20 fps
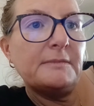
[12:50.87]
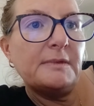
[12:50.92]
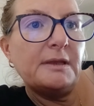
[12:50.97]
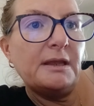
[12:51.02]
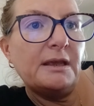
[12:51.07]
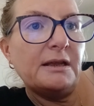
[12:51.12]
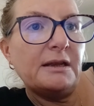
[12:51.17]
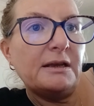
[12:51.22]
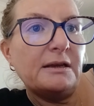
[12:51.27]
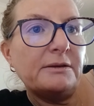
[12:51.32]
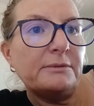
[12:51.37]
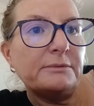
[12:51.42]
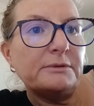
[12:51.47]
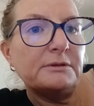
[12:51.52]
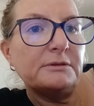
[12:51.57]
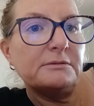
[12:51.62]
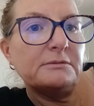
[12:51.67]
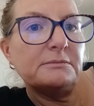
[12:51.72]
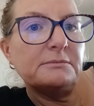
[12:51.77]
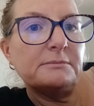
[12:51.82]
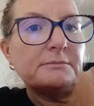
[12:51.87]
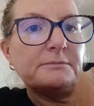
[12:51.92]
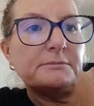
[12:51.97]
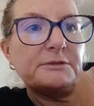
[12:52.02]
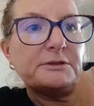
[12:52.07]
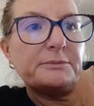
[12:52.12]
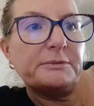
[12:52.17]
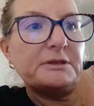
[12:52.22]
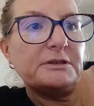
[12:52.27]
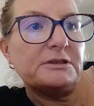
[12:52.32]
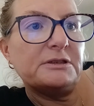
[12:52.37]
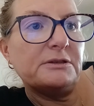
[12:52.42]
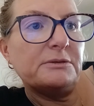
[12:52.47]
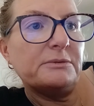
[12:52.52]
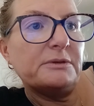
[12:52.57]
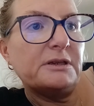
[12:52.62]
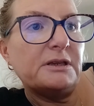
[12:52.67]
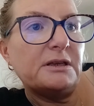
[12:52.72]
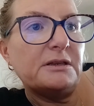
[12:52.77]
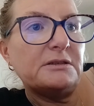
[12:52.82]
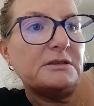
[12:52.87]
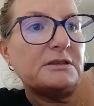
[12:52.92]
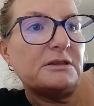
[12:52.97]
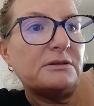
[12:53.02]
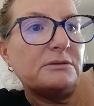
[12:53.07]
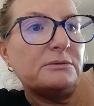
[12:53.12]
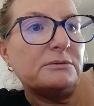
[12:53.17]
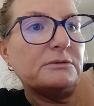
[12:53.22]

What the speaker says: and I will speak to you again soon.